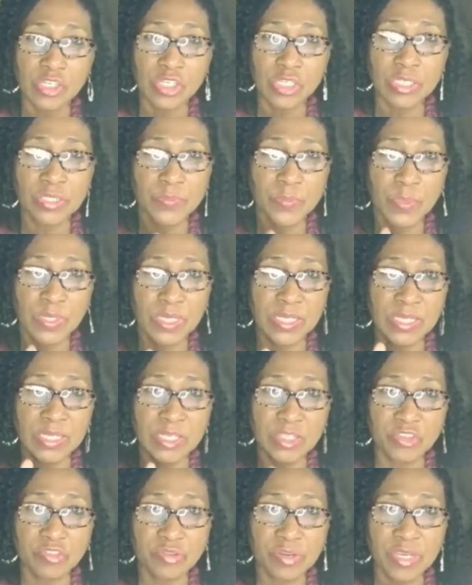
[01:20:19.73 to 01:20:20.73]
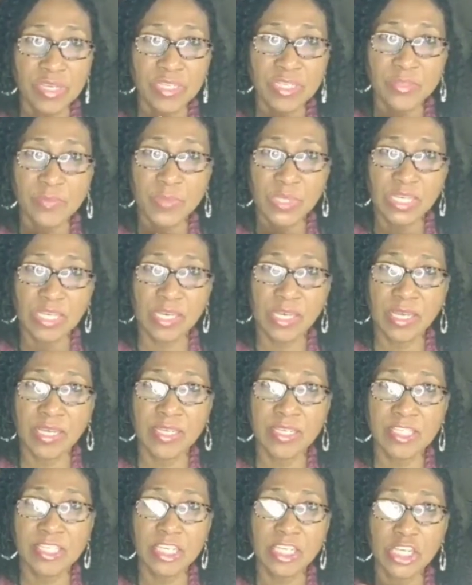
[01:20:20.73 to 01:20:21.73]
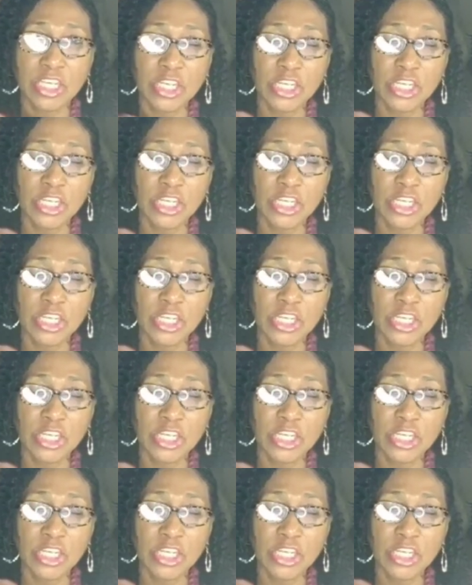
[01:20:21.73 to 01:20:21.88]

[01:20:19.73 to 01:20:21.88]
She's pulling the strings because